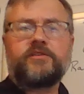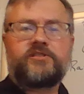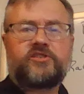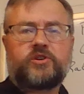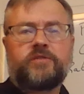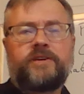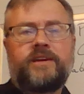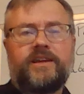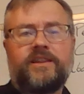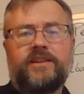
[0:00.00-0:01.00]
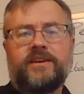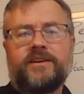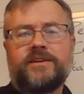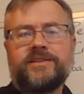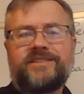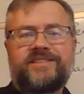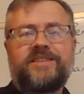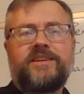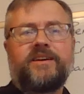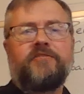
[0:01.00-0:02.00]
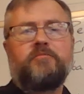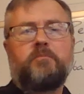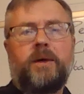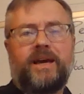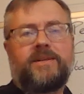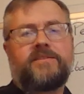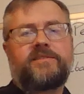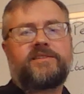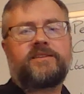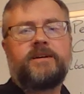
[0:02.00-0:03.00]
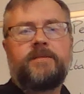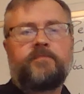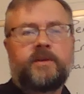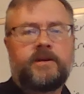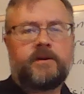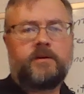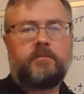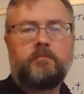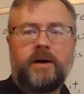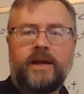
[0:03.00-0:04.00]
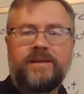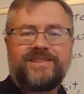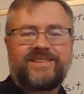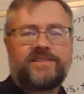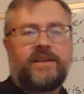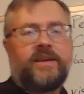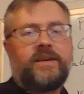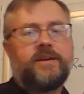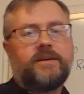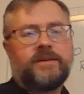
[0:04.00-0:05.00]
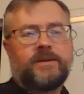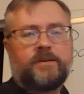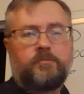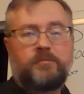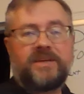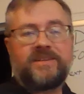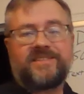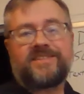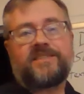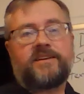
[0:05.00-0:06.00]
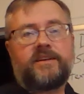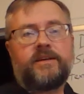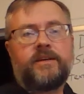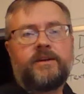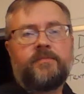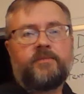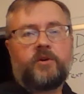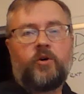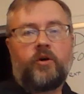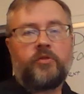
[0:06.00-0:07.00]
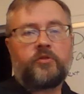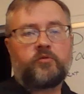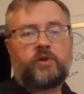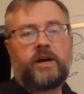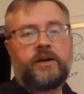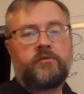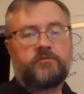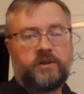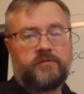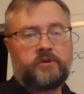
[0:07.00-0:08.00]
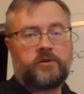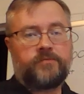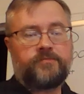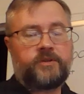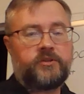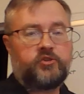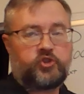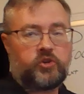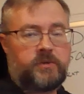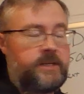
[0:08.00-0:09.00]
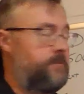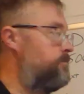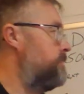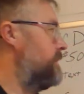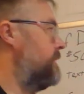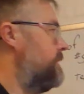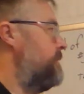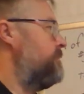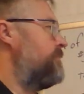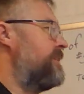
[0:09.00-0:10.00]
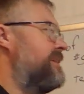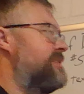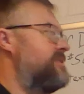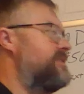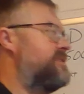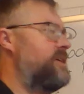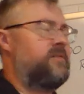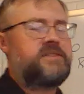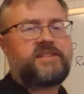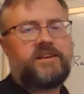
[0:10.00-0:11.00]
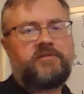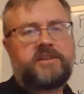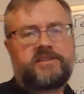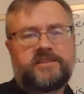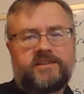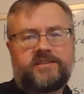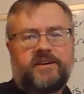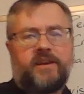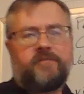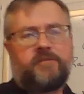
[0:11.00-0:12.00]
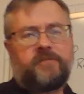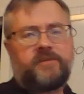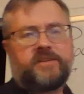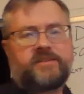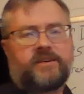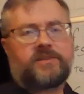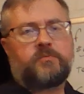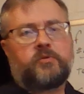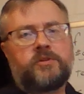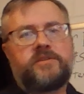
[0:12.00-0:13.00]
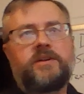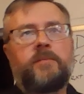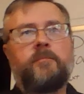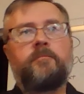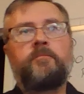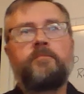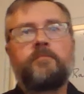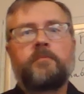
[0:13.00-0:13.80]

serving in the city of Mainz. Mainz, a big city on the Rhine River in Germany. 776 to 856 puts him